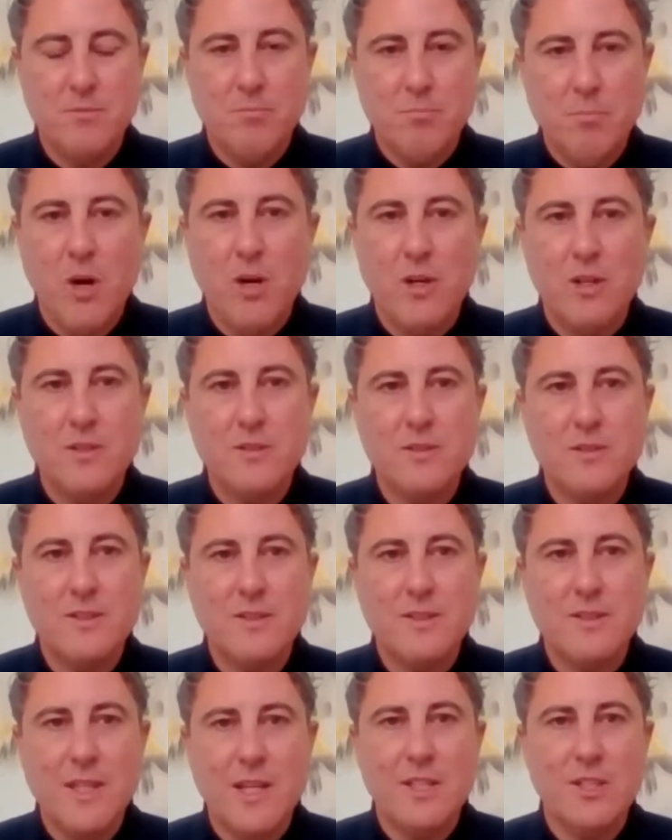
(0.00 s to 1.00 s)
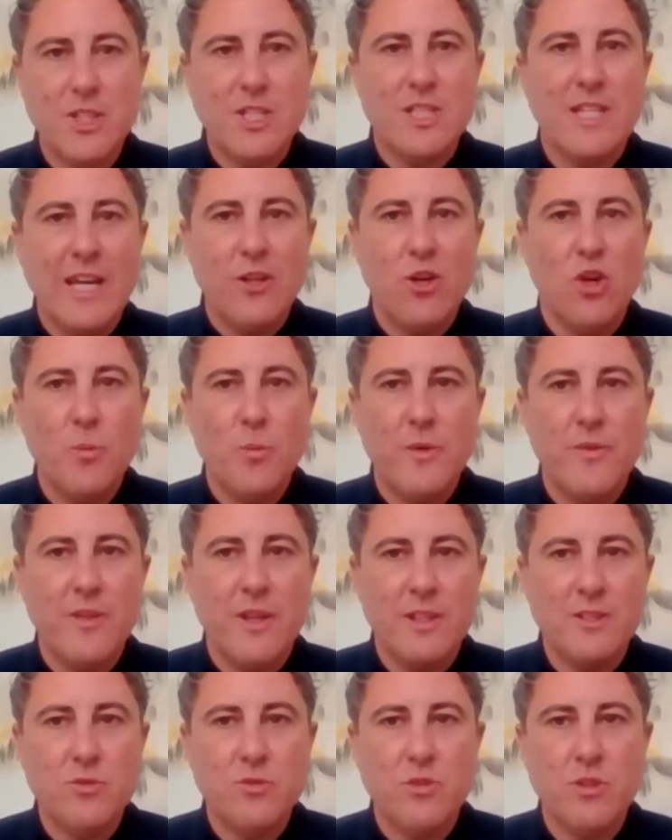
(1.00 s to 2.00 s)
But that just getting on with
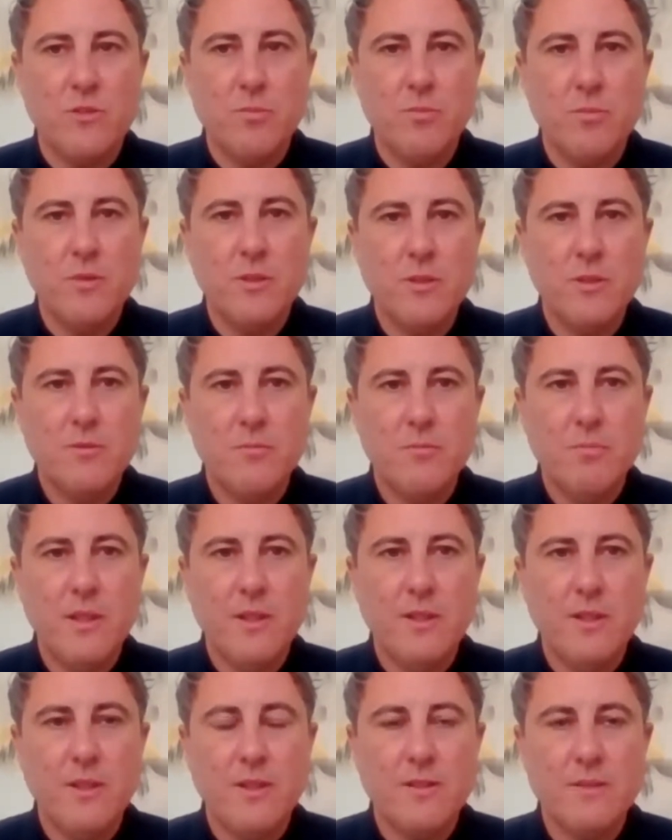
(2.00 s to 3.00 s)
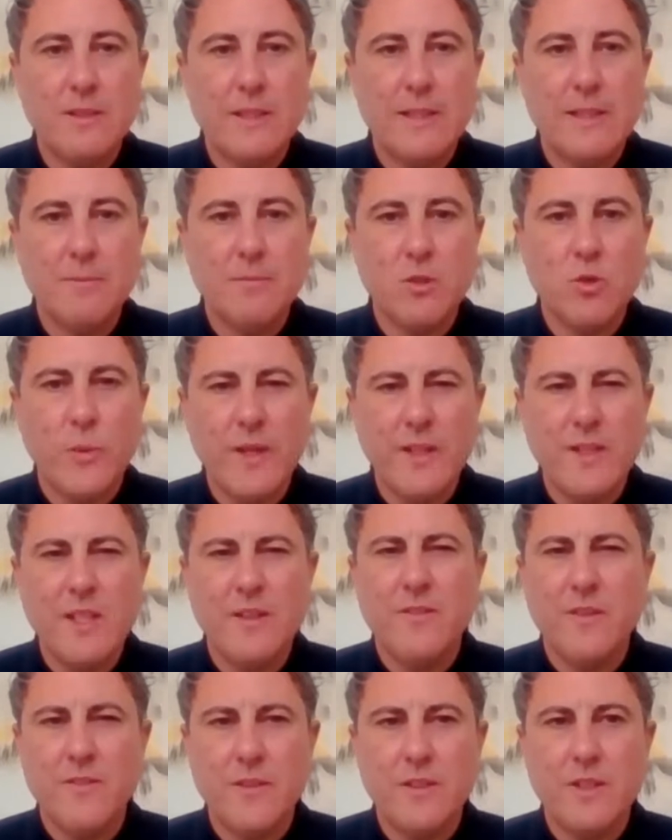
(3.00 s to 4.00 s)
it is going to be quite
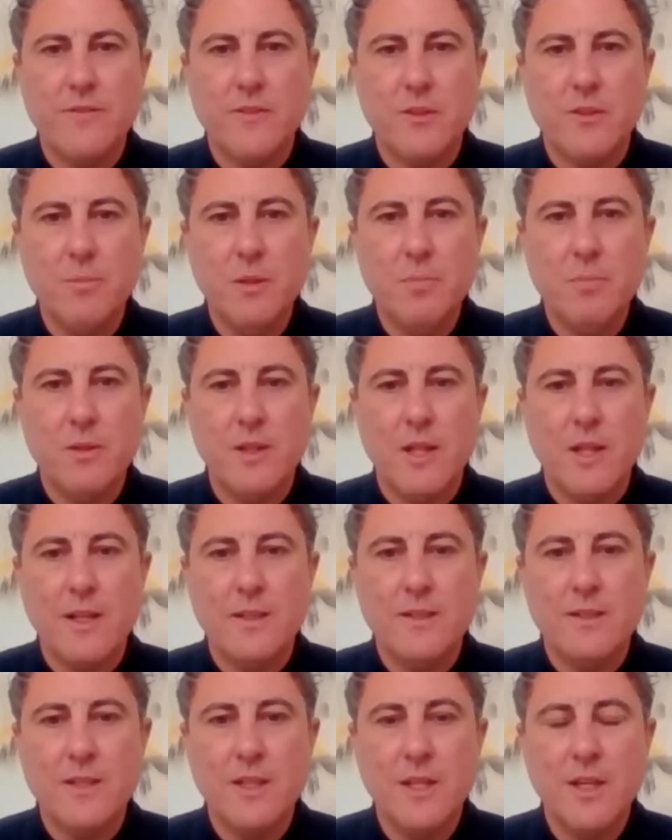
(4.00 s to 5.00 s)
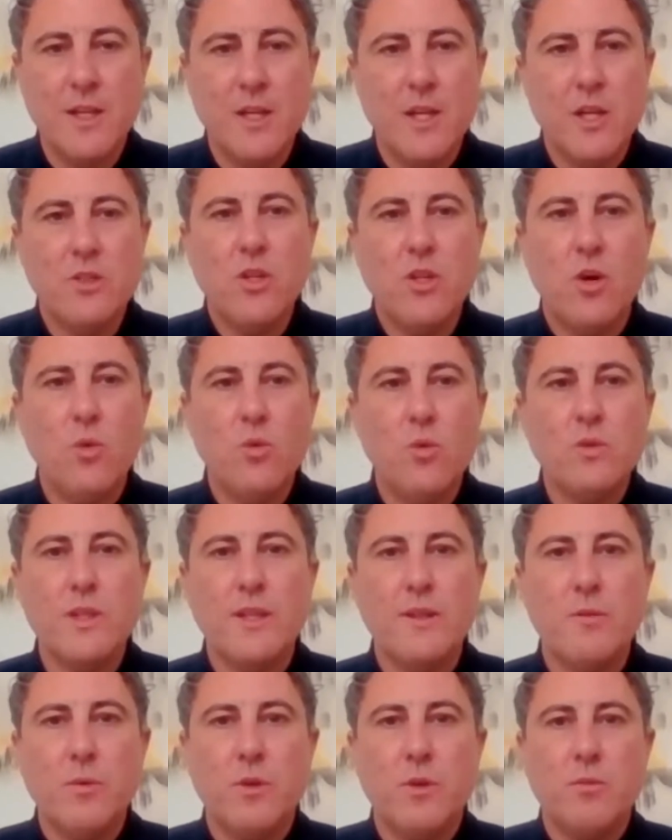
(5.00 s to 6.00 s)
different for different people. And not
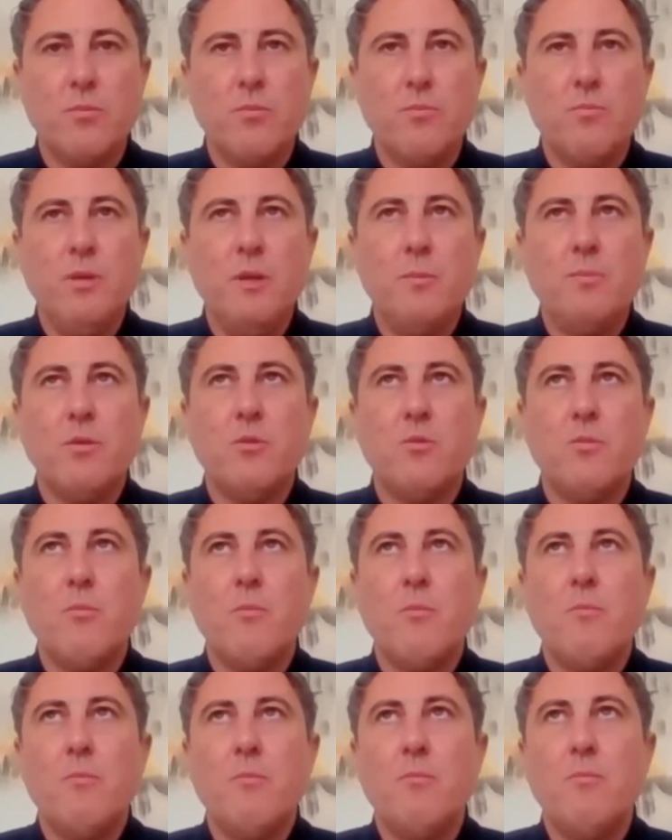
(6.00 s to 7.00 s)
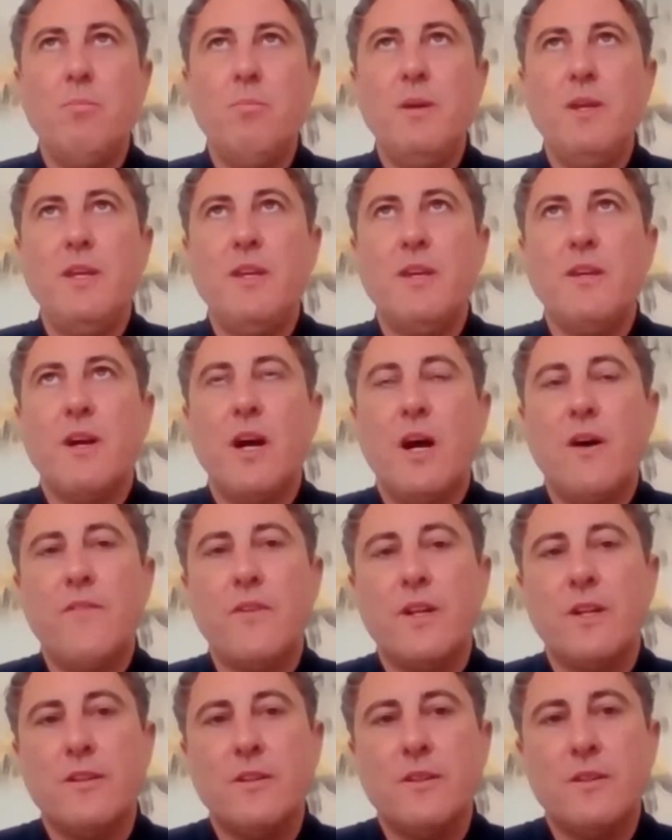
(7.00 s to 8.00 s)
only will people be
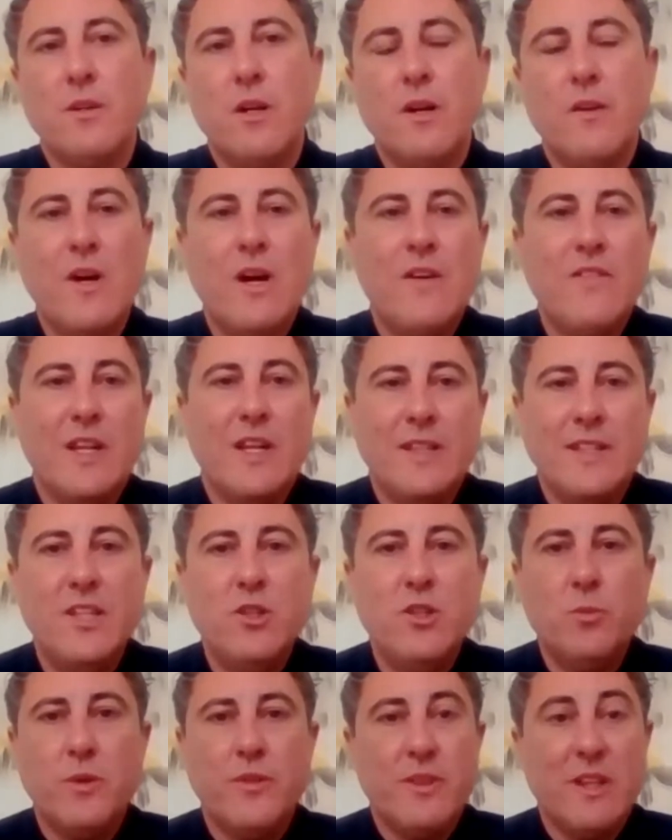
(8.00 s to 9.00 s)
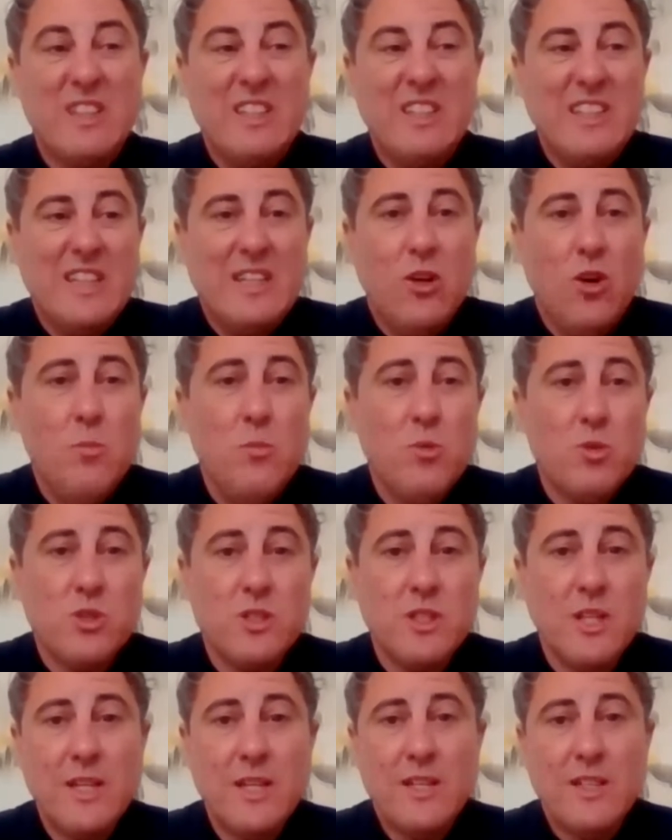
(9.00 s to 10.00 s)
having to deal with it,
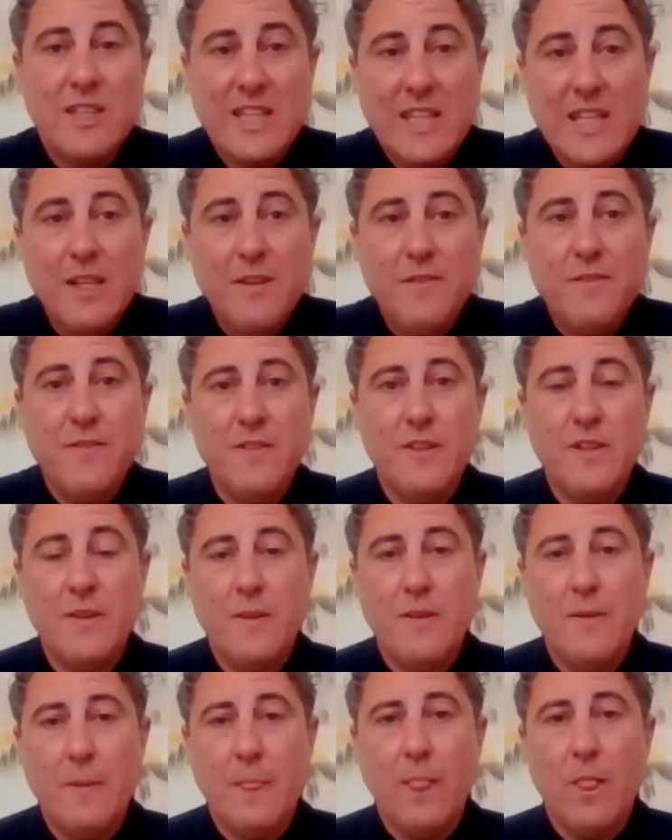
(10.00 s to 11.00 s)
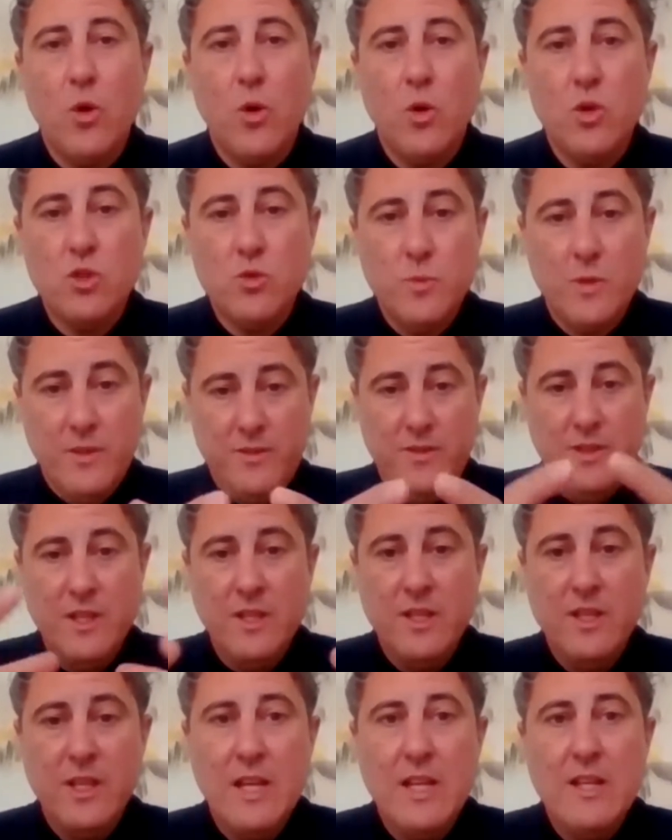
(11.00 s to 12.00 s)
almost grief, loss with
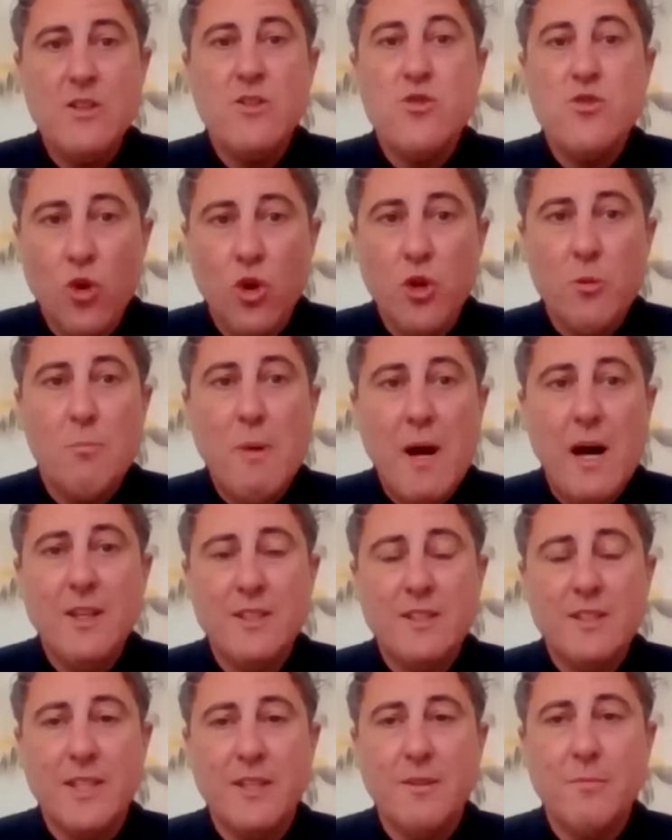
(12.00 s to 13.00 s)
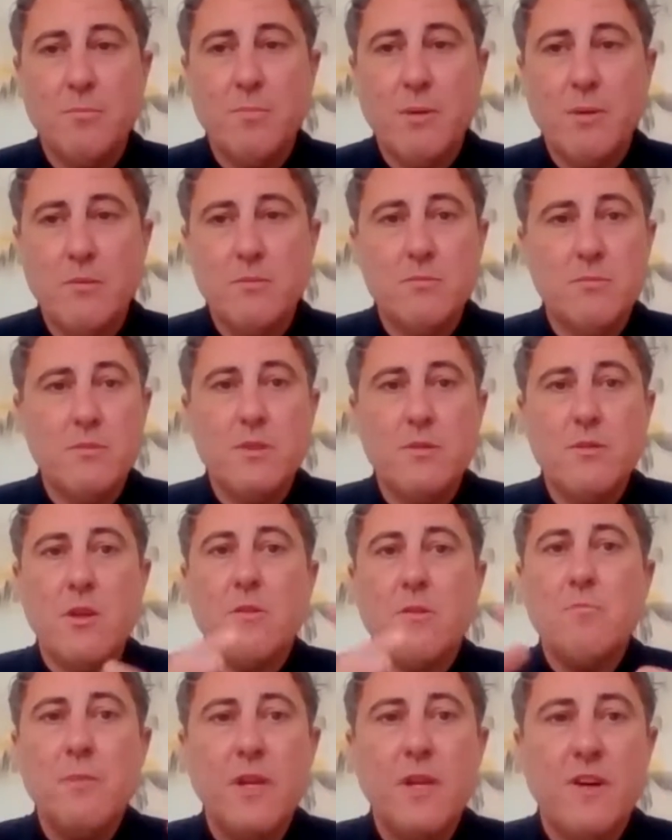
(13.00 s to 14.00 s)
normality, but
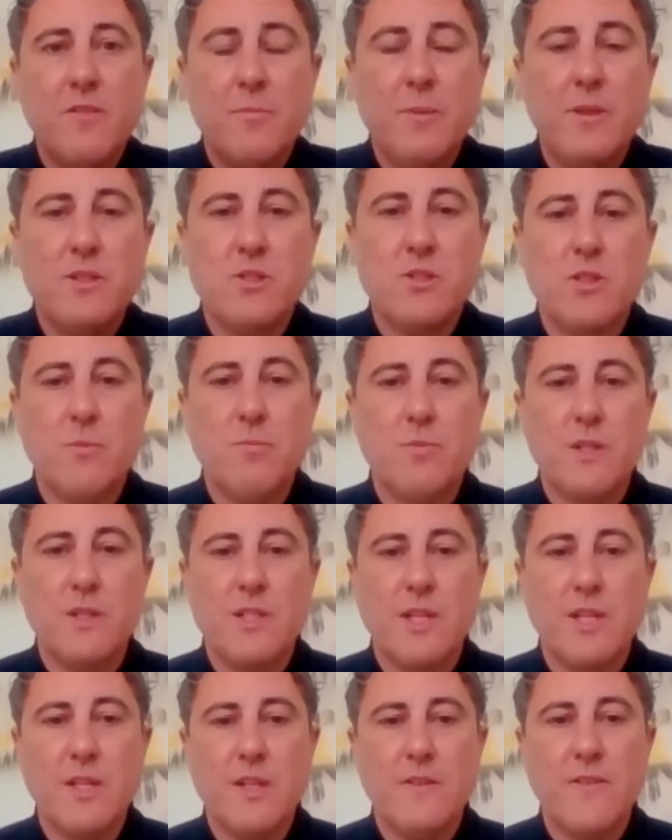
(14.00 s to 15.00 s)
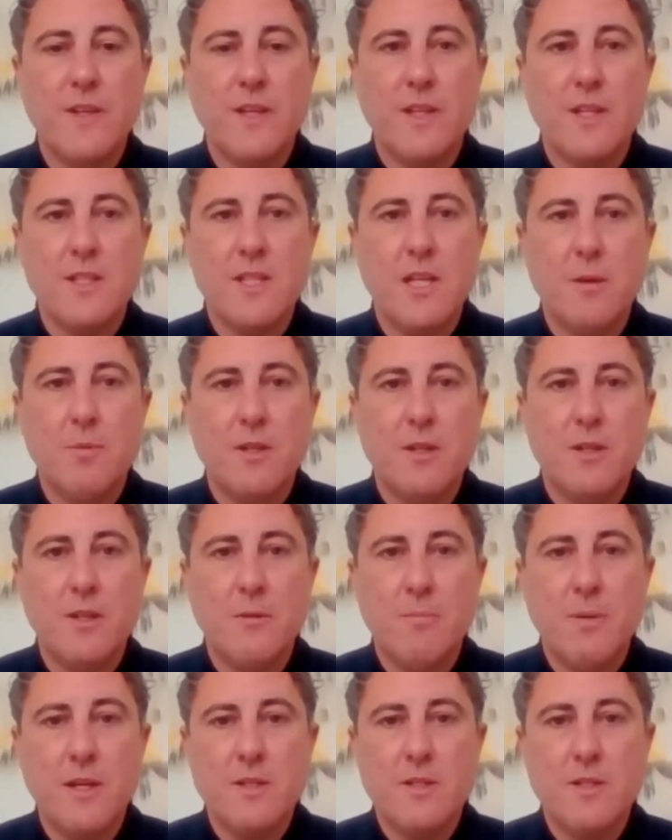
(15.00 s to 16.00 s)
there may have been something significant that's happened in
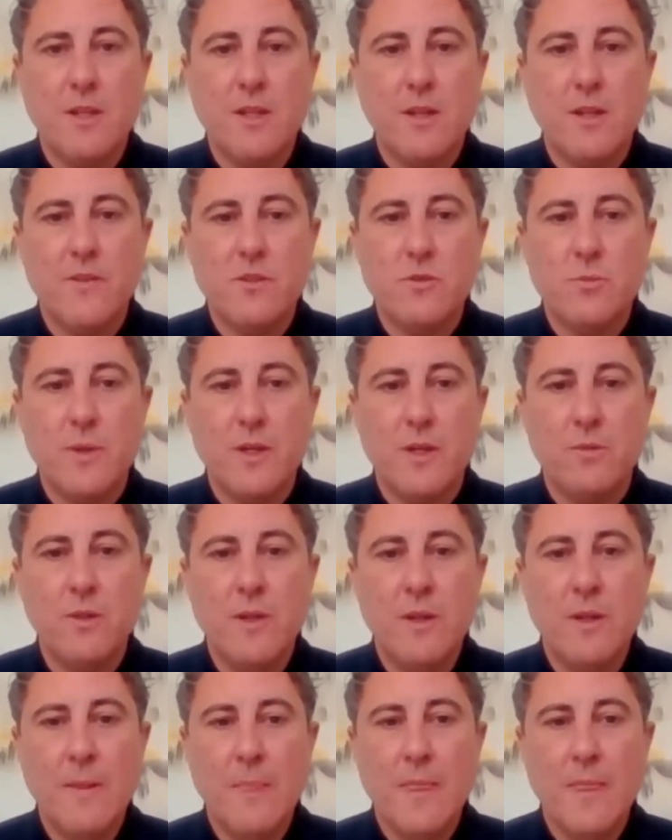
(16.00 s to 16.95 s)
their personal life as well.